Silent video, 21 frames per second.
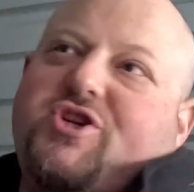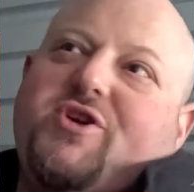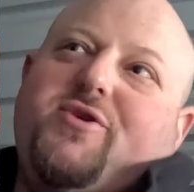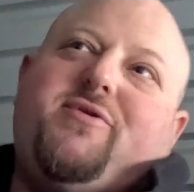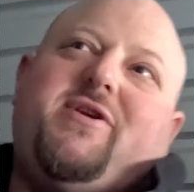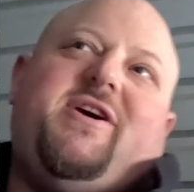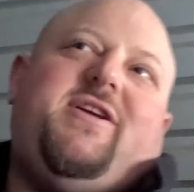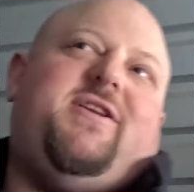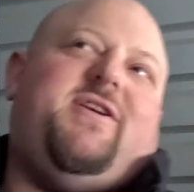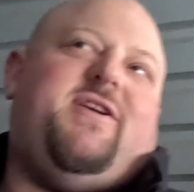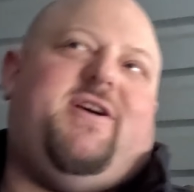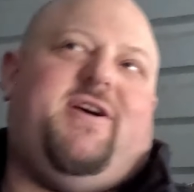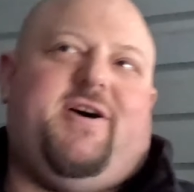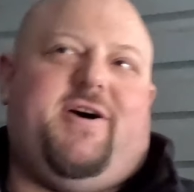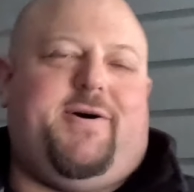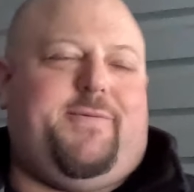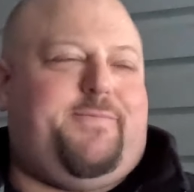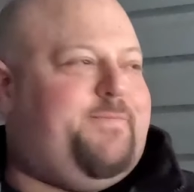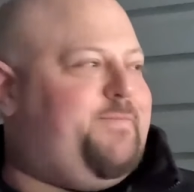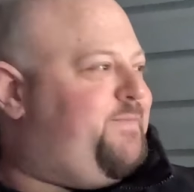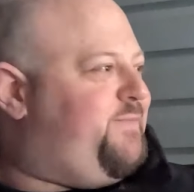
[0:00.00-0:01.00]
unit,
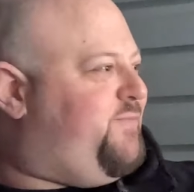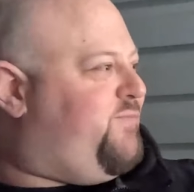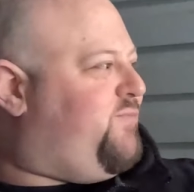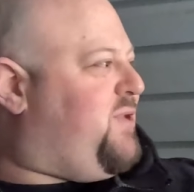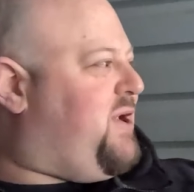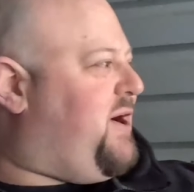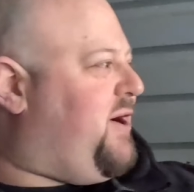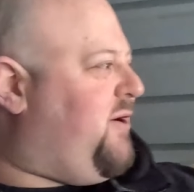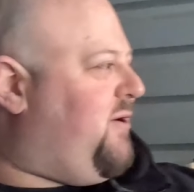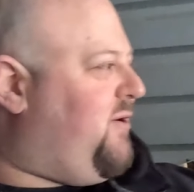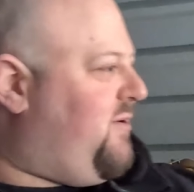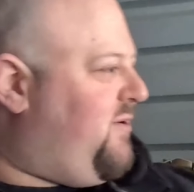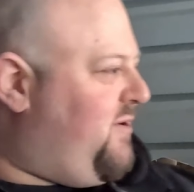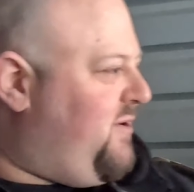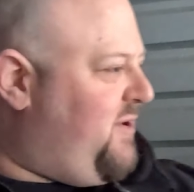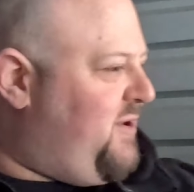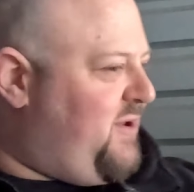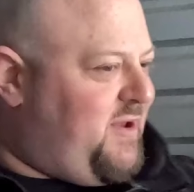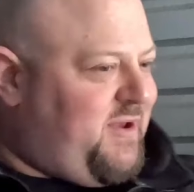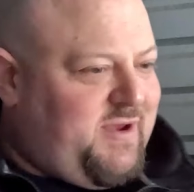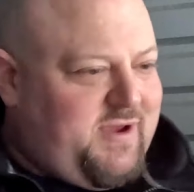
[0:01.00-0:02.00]
where
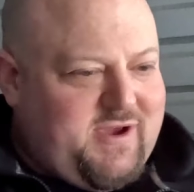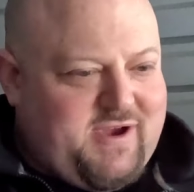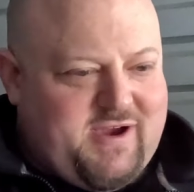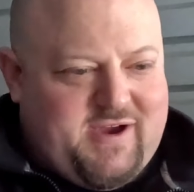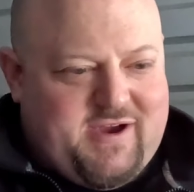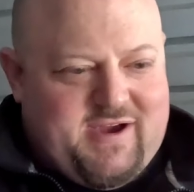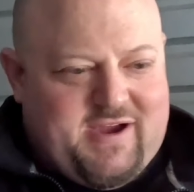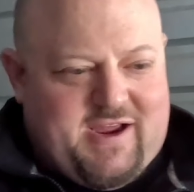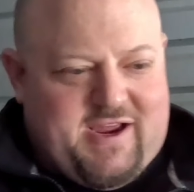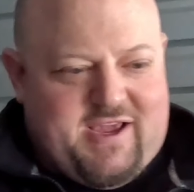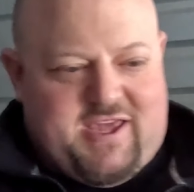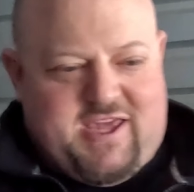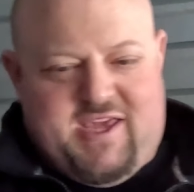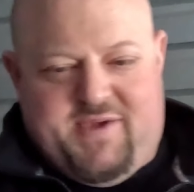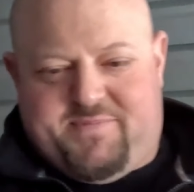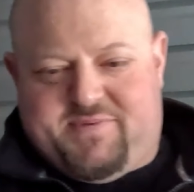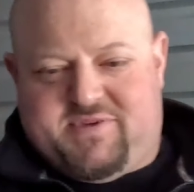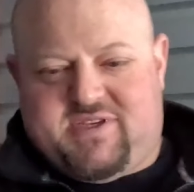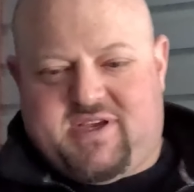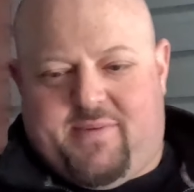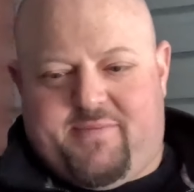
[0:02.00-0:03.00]
I
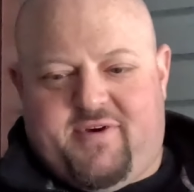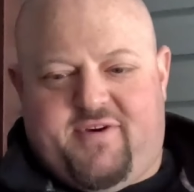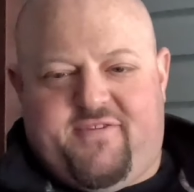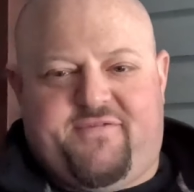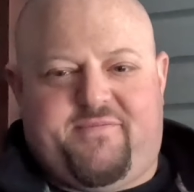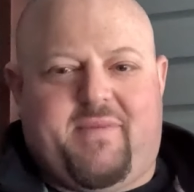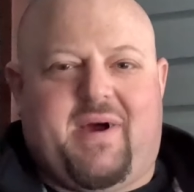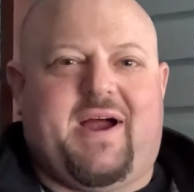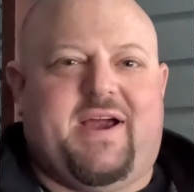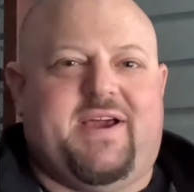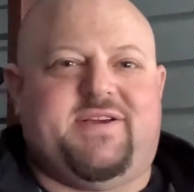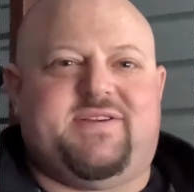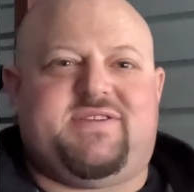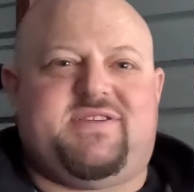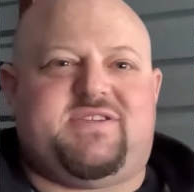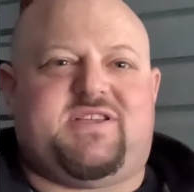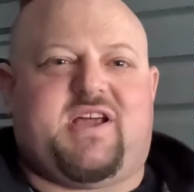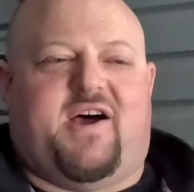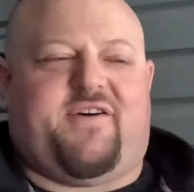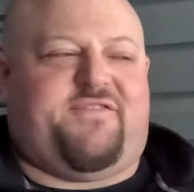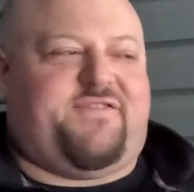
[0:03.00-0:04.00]
keep some of my
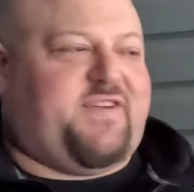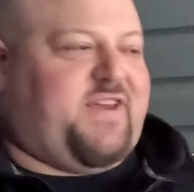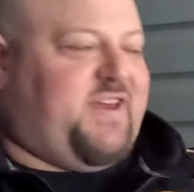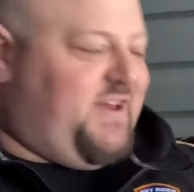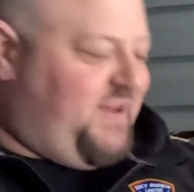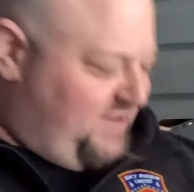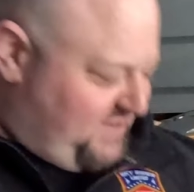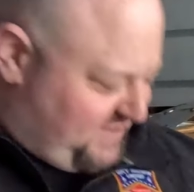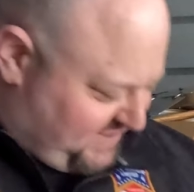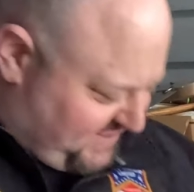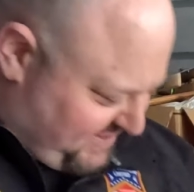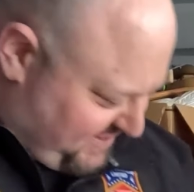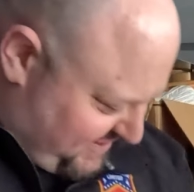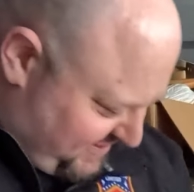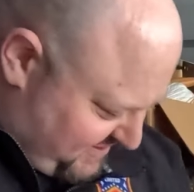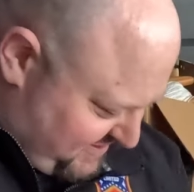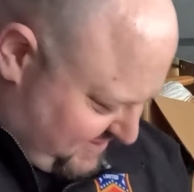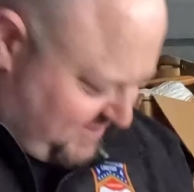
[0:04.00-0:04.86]
stuff because